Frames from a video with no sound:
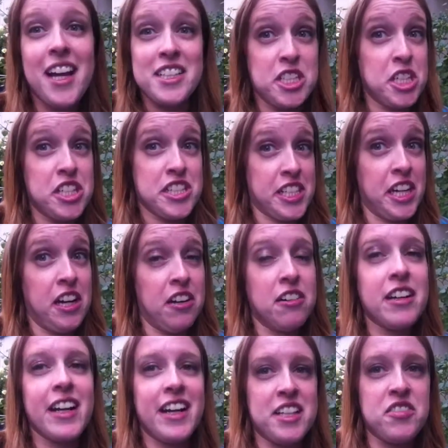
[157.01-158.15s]
Seriously, no,
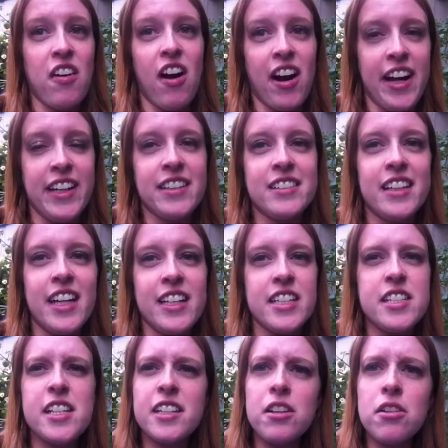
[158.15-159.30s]
it's fine. And
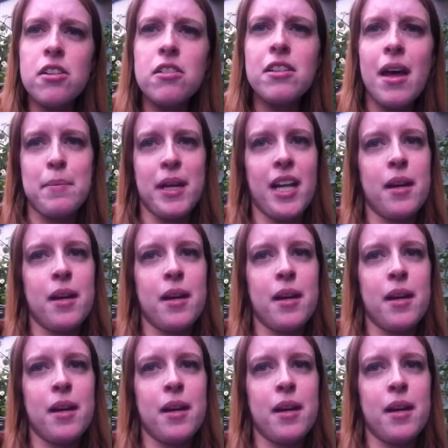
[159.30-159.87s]
he's like, no, let me.